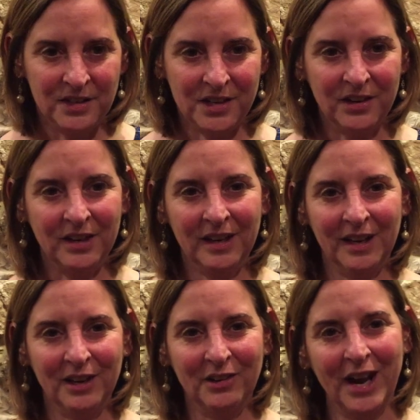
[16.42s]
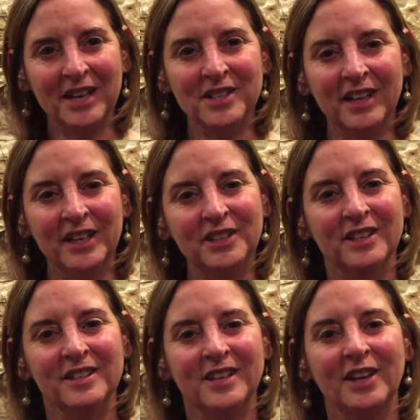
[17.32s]
Jerry,
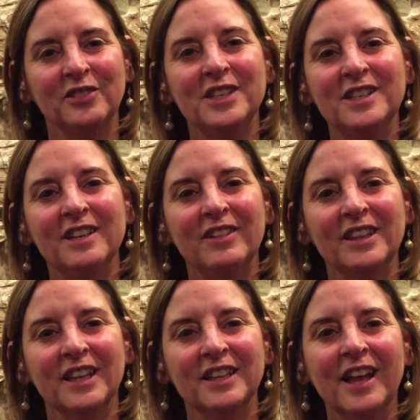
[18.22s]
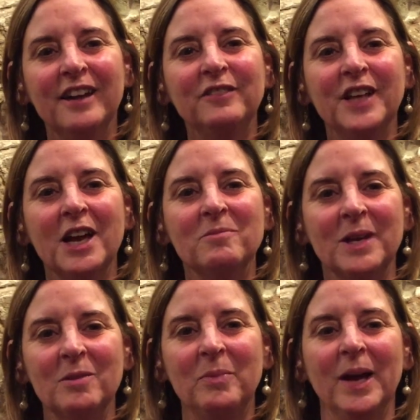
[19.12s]
congratulations on receiving the Lifetime
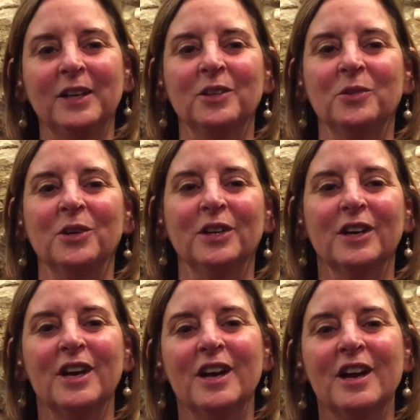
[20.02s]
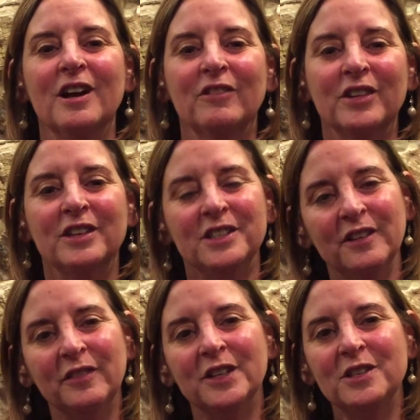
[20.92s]
Impact Award for the
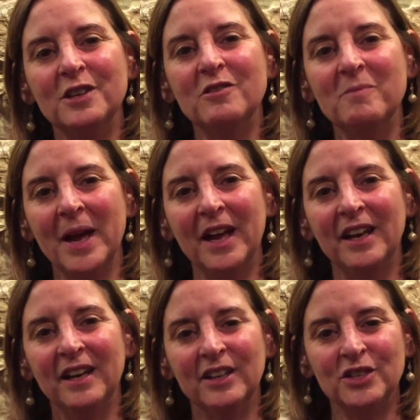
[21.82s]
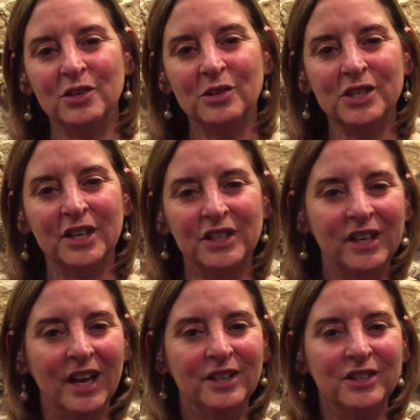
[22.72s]
difference you've made in Jewish
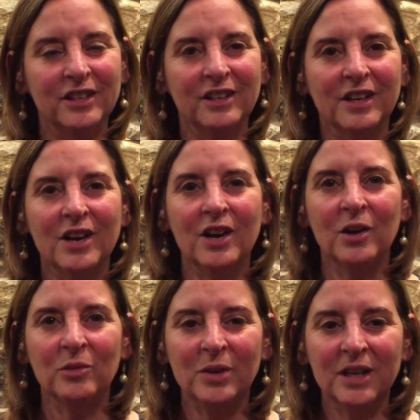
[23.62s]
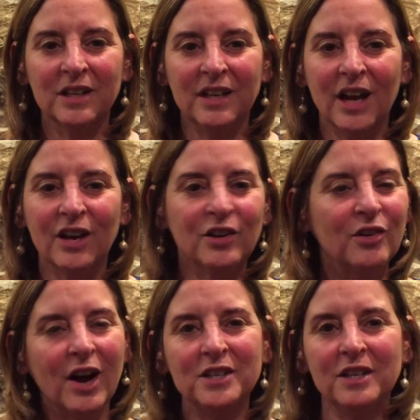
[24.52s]
education, really
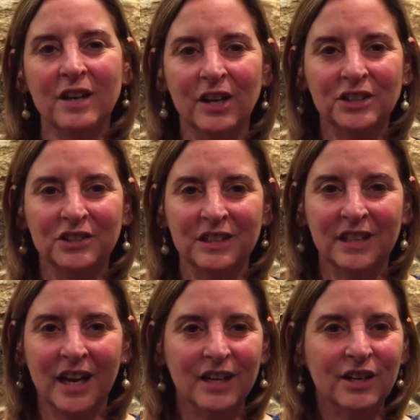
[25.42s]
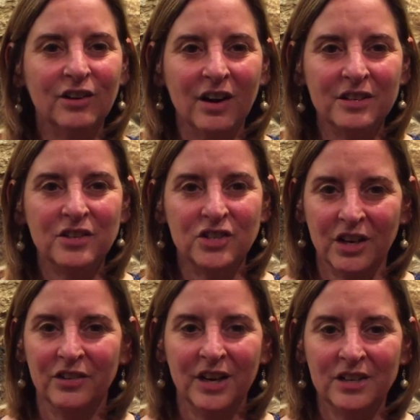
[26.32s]
across the country and across
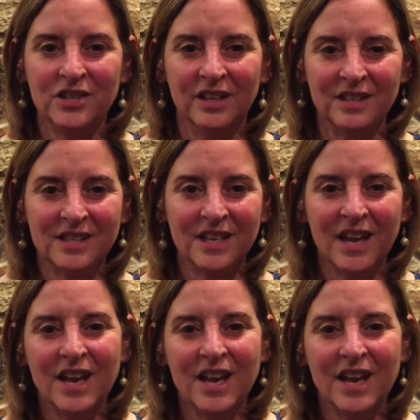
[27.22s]
generations.